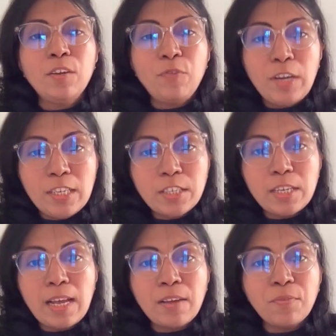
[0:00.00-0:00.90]

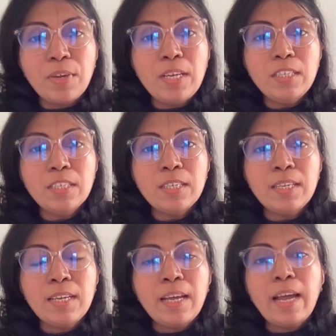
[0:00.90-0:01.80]
French language,
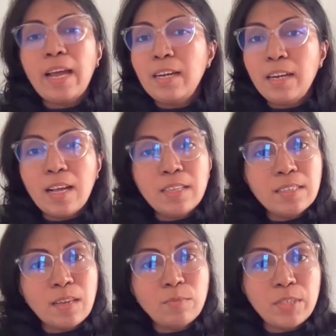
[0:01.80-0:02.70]
and another
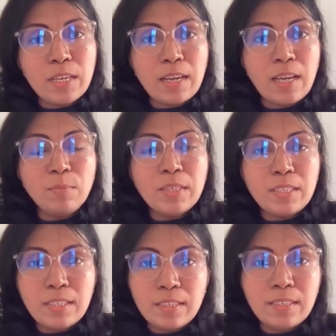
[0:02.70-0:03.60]
subject like
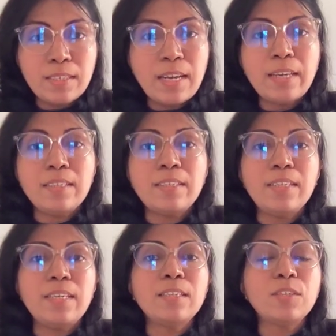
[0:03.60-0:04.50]
business,
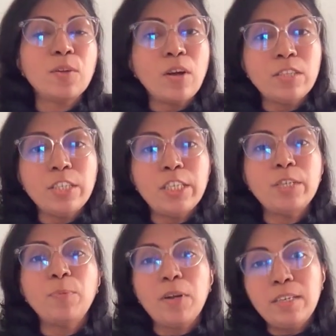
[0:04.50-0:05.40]
statistics,
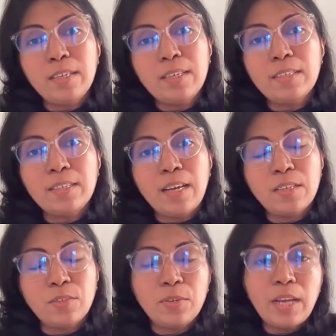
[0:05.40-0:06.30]
logic, political
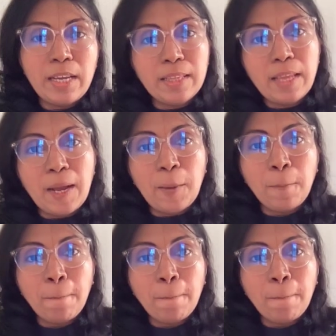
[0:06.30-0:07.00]
science, or like that.